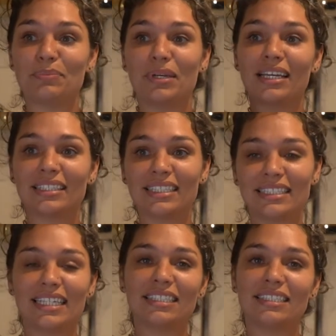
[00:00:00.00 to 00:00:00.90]
because
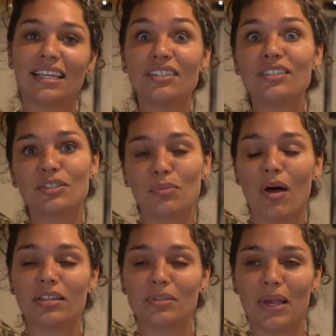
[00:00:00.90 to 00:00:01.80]
this is such a
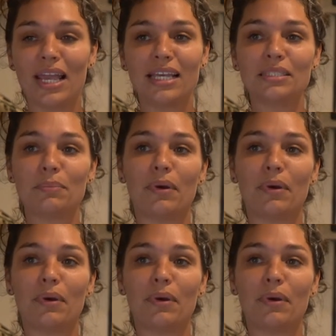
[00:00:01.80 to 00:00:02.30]
small space,